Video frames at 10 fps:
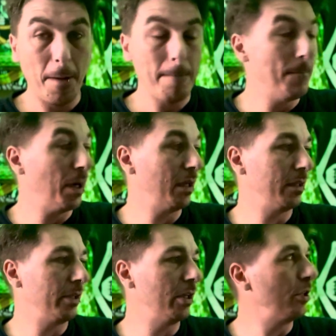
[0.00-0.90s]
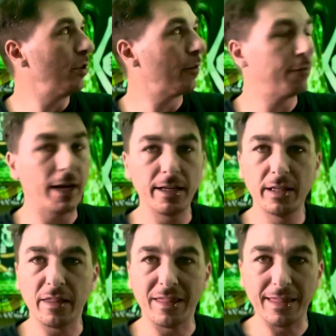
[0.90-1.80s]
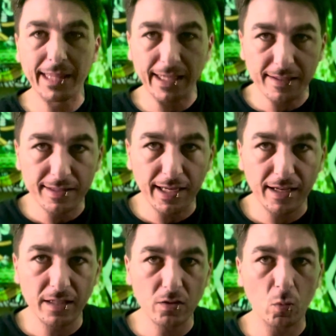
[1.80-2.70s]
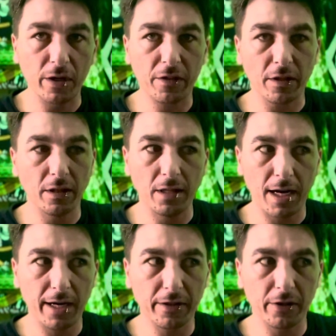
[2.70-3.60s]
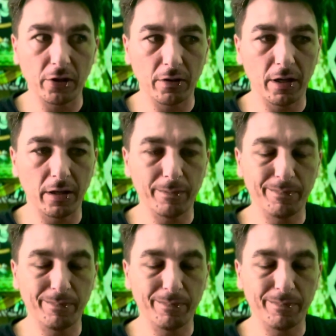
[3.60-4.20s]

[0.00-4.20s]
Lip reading: but, you know, you're finding these days with a lot of the,